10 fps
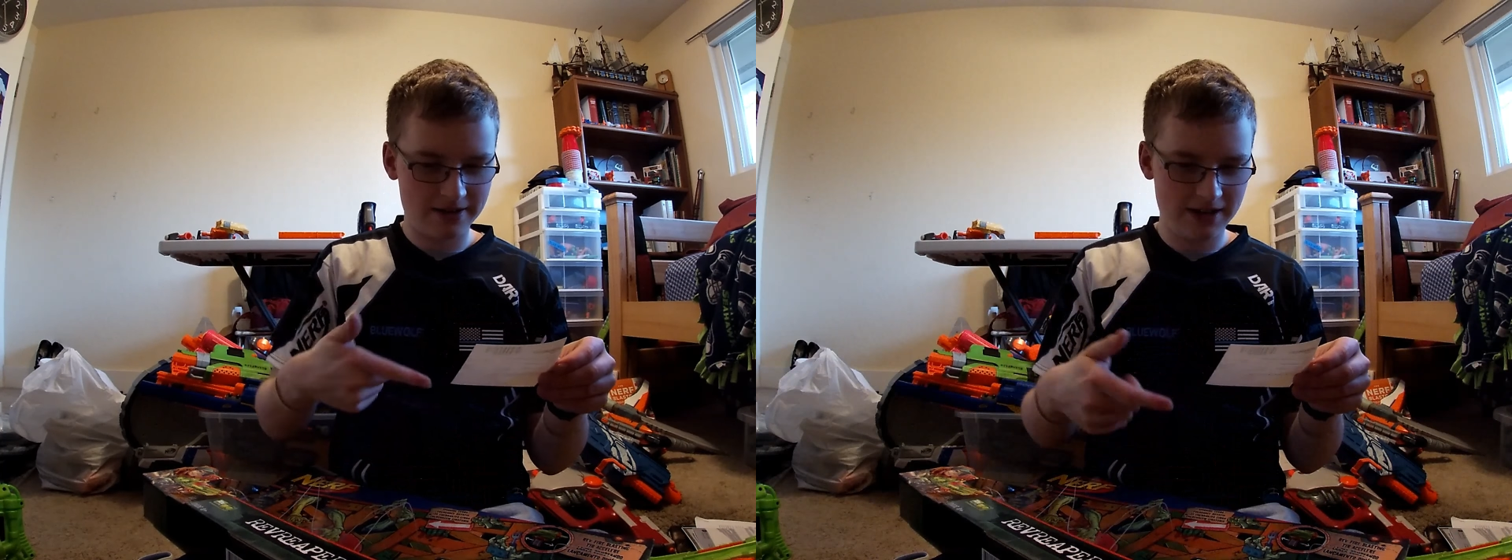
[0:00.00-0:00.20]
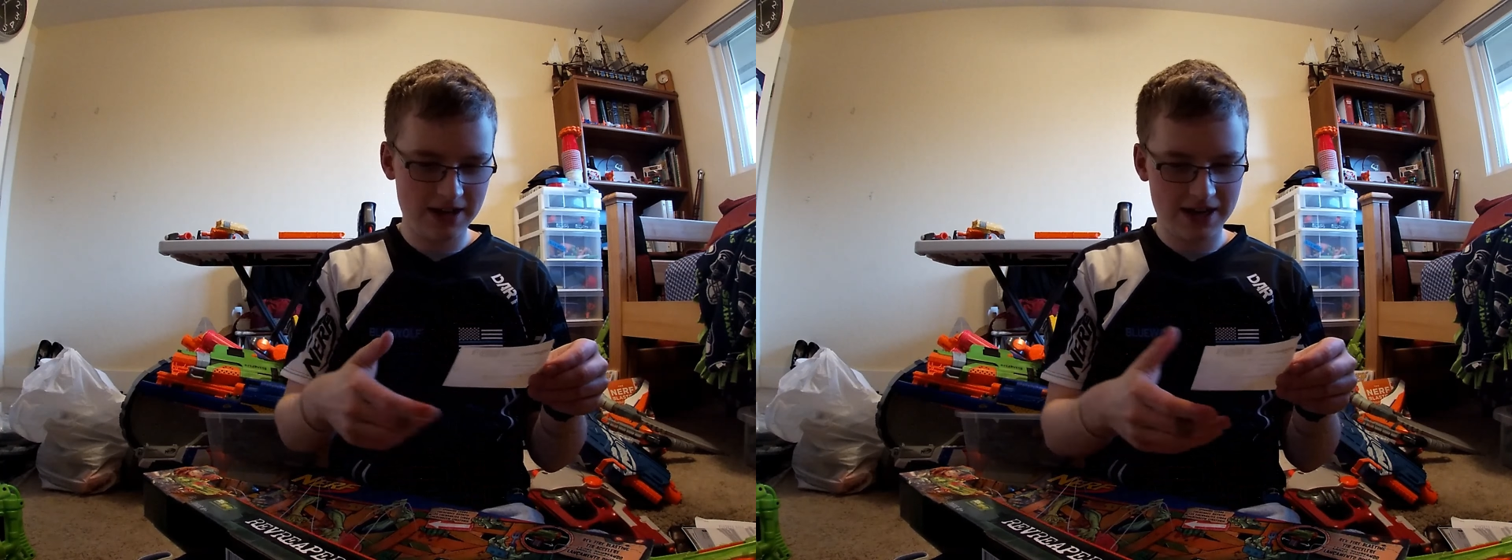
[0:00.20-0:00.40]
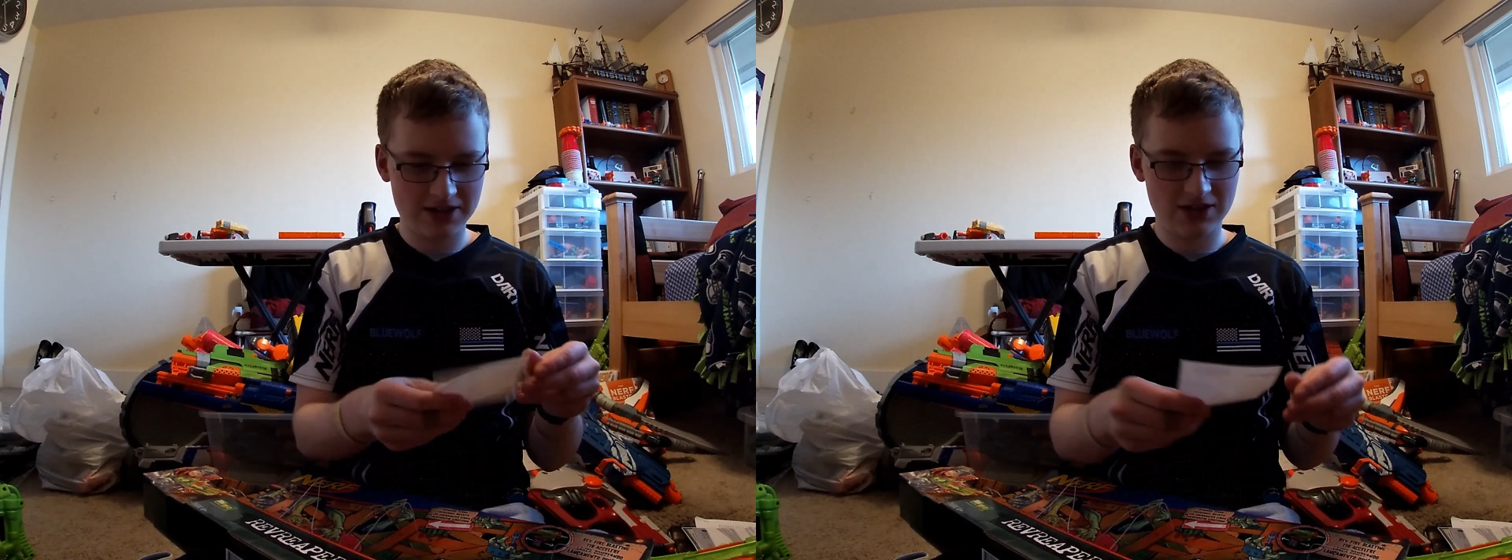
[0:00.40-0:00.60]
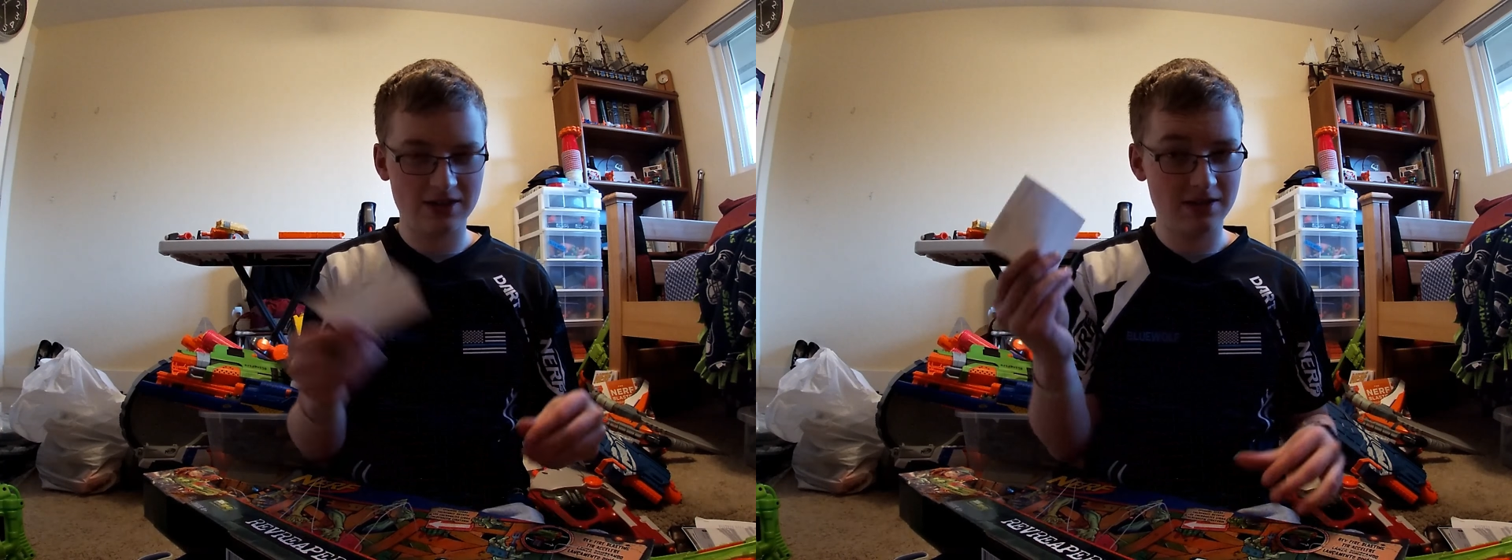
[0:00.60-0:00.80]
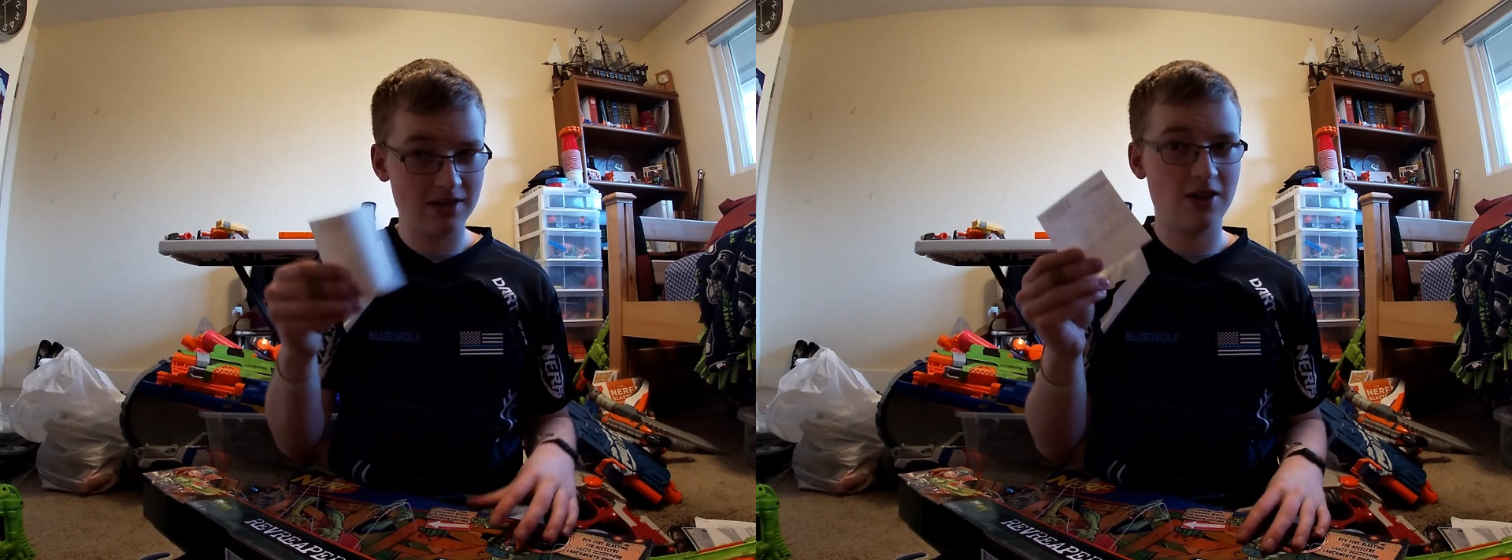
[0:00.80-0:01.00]

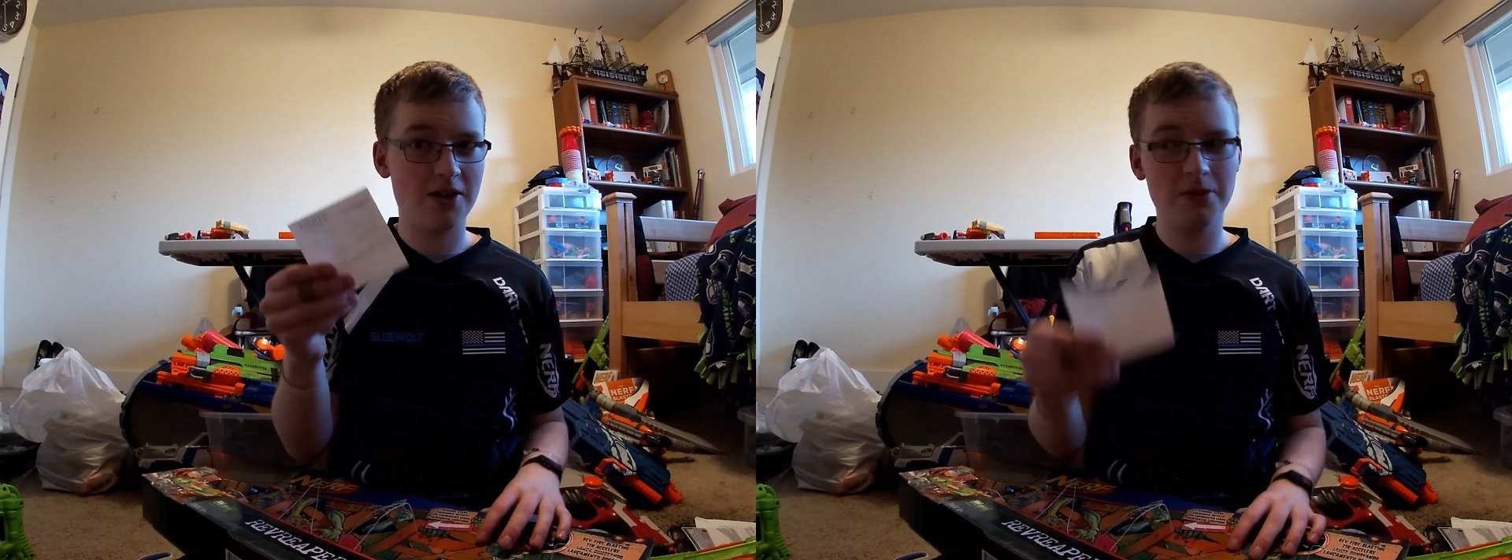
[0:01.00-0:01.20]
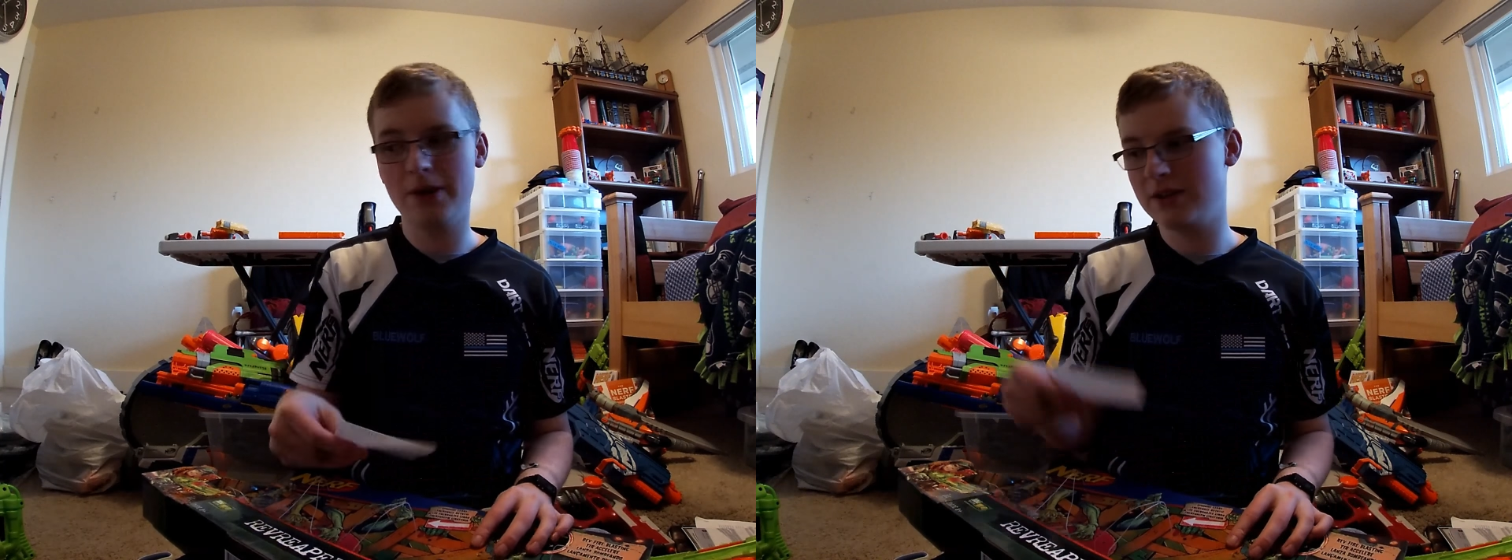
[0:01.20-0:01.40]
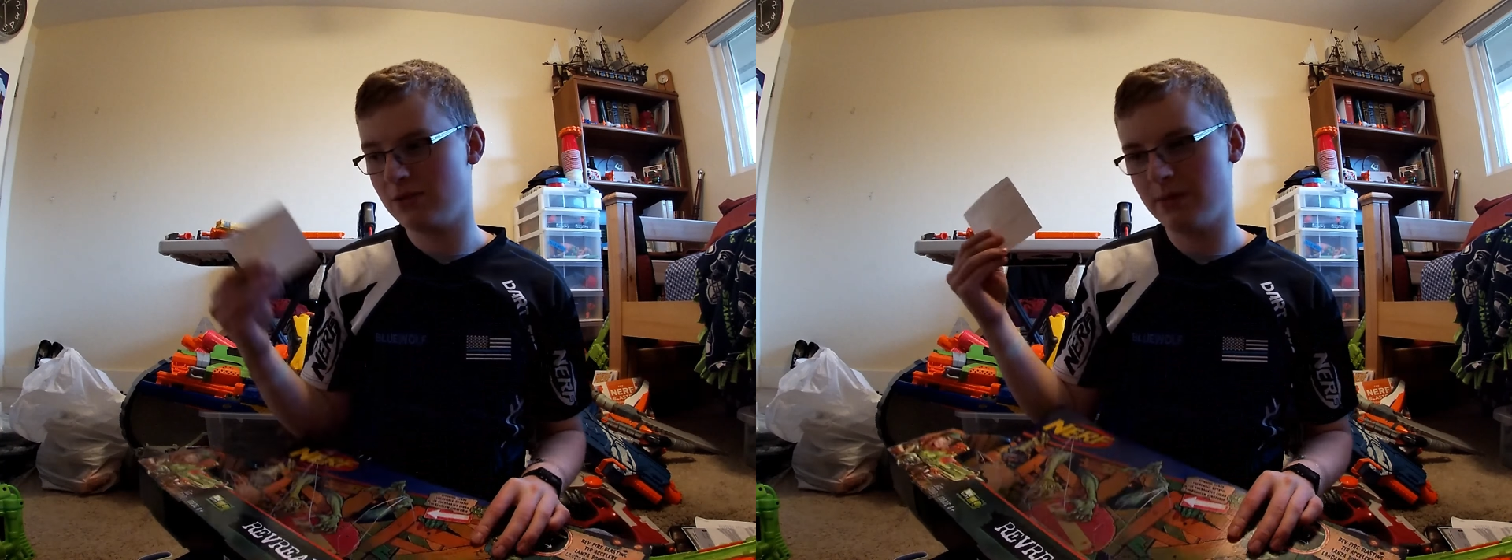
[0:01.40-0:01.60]
yes. Always